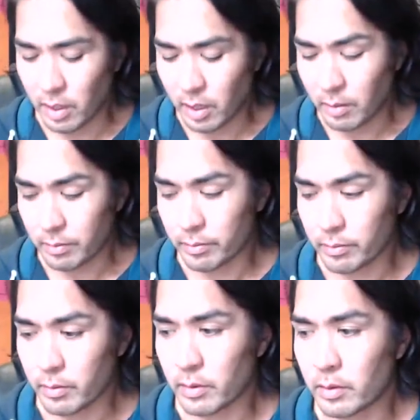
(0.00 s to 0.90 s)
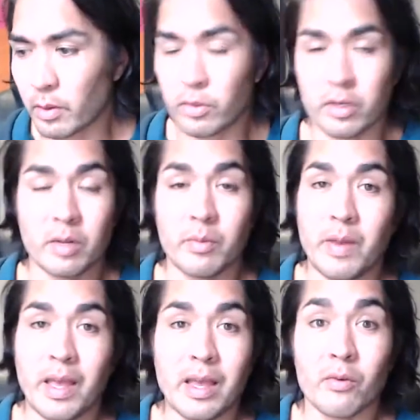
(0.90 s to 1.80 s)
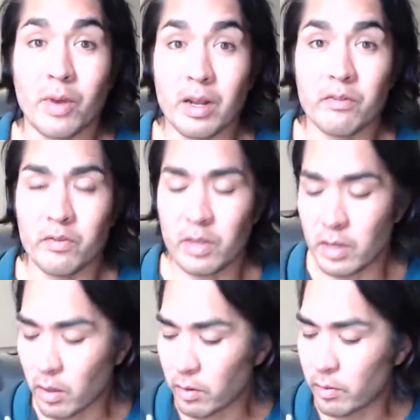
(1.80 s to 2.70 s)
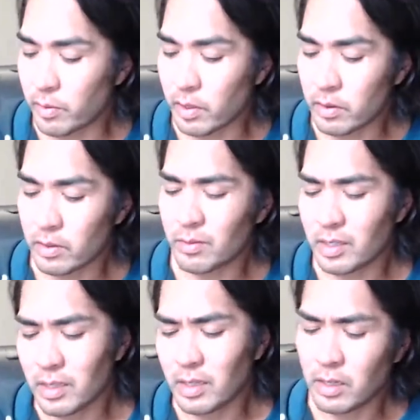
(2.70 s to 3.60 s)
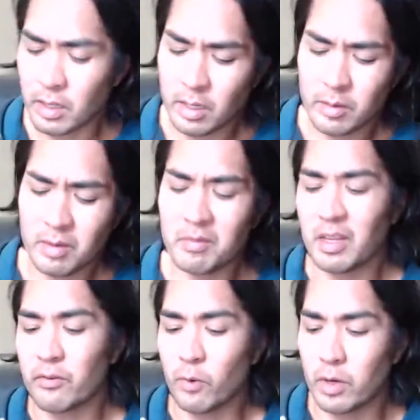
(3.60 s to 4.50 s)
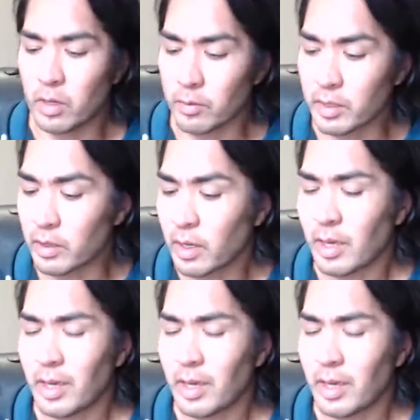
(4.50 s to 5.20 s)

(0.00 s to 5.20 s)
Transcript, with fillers: Um, those are going to be paying around a $50 bill, something like that. Maybe like a $40 bill.